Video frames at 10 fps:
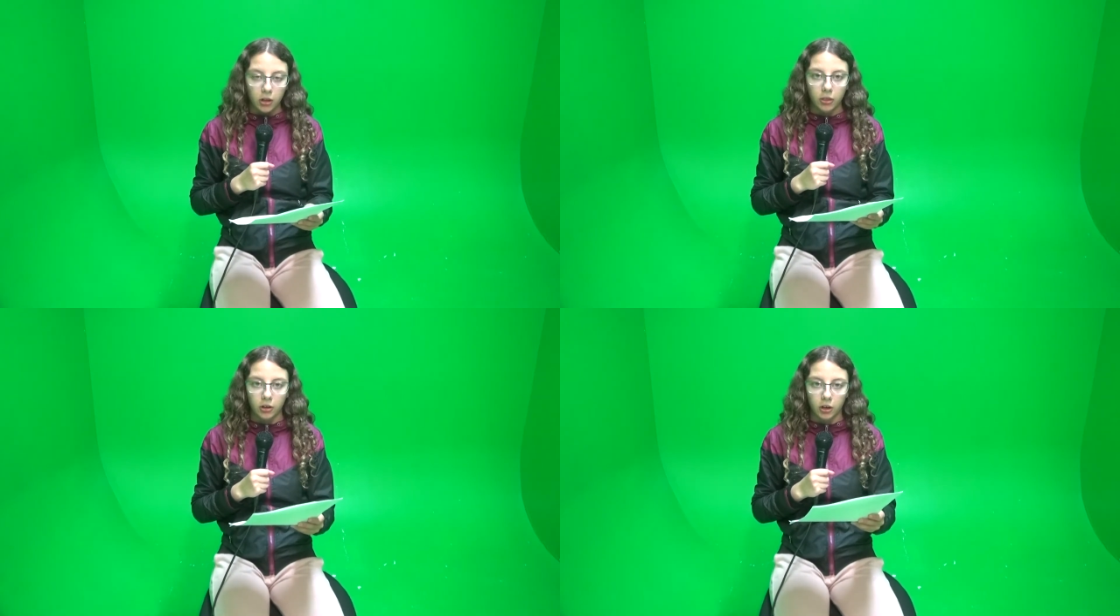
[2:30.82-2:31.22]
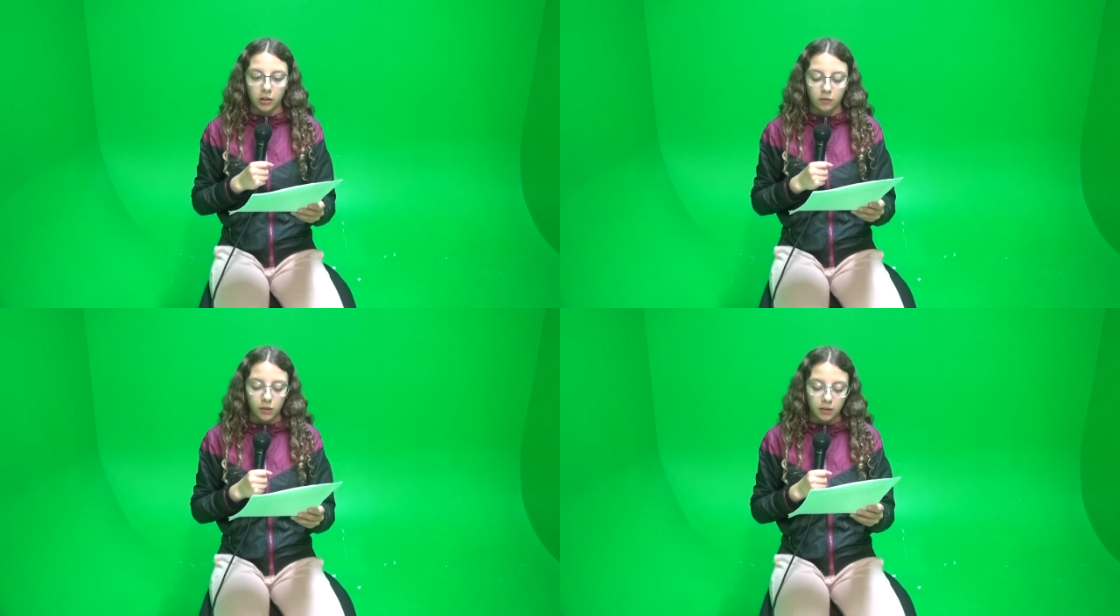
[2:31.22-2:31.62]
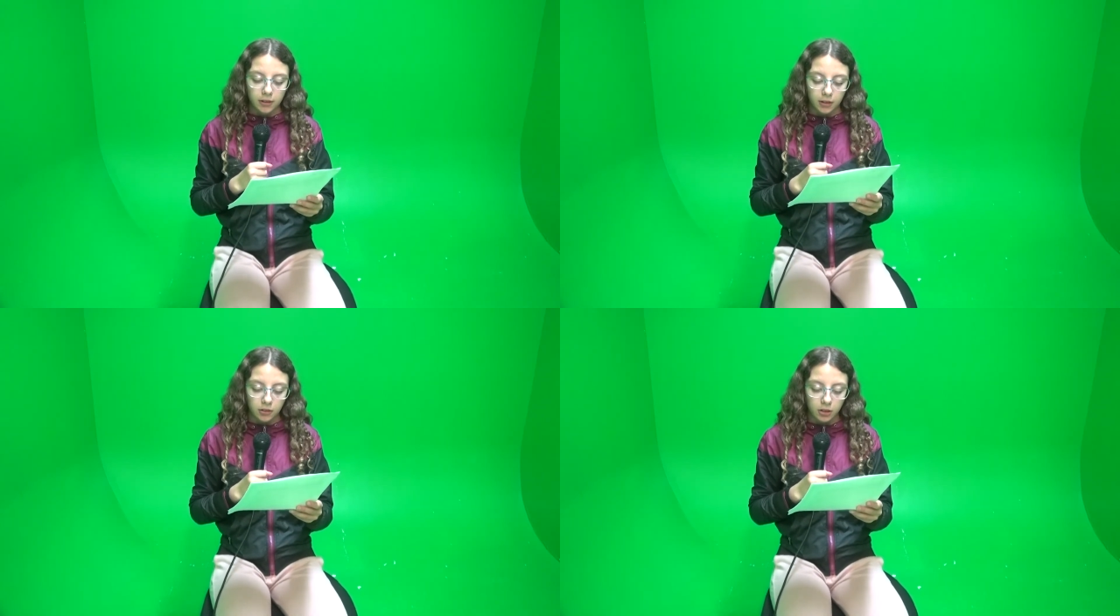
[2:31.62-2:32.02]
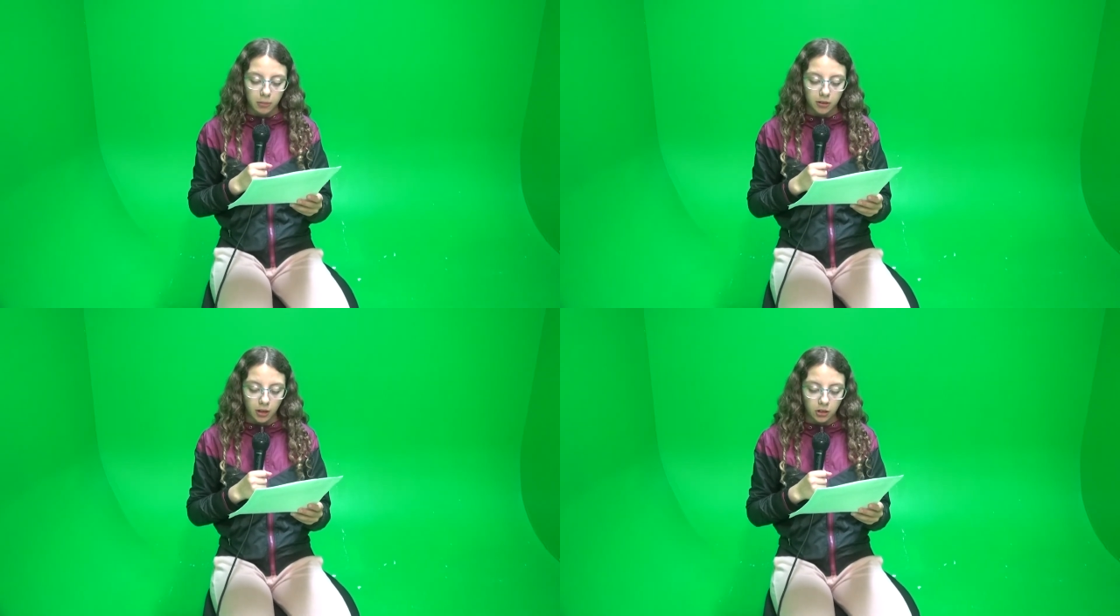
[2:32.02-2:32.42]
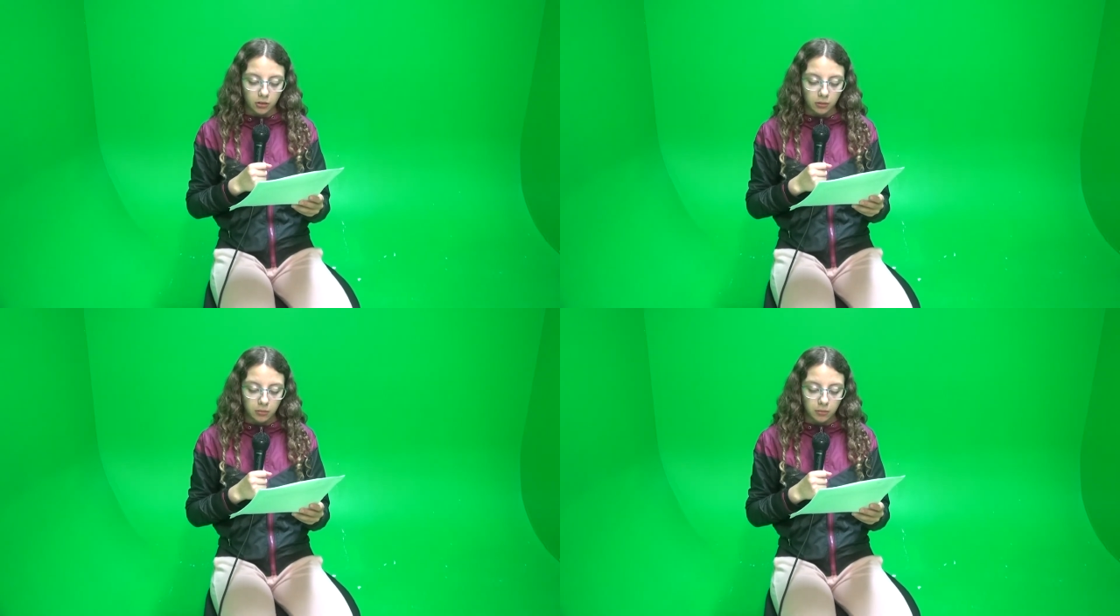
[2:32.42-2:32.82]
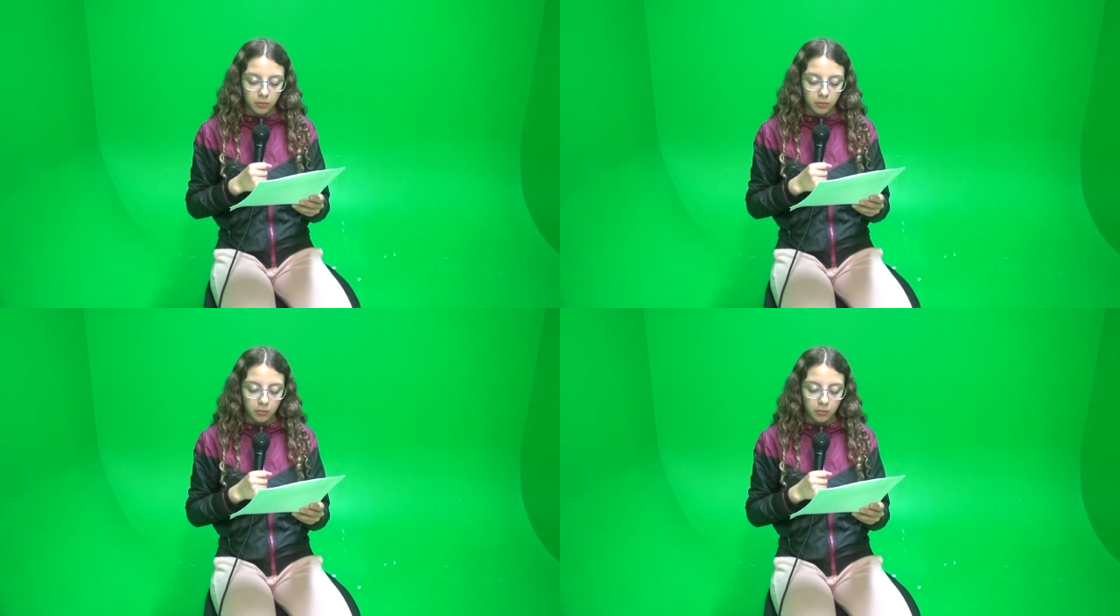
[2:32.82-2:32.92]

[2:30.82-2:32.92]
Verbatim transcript: The cons of this system is that you can